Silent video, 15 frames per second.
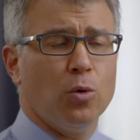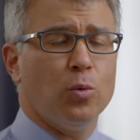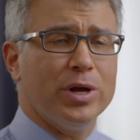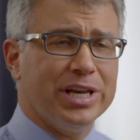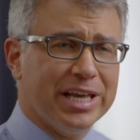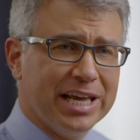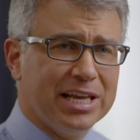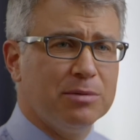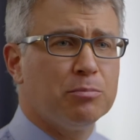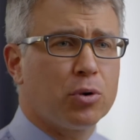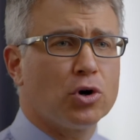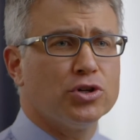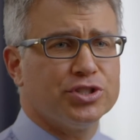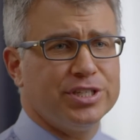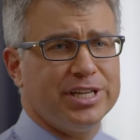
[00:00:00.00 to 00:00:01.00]
when
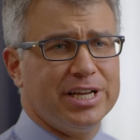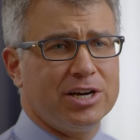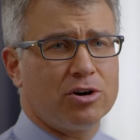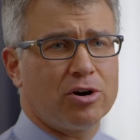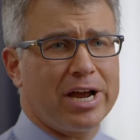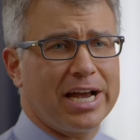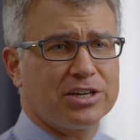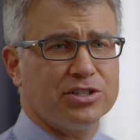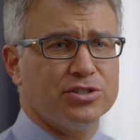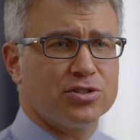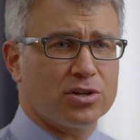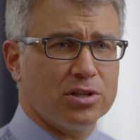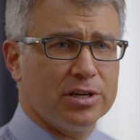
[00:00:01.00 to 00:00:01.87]
in-person interactions are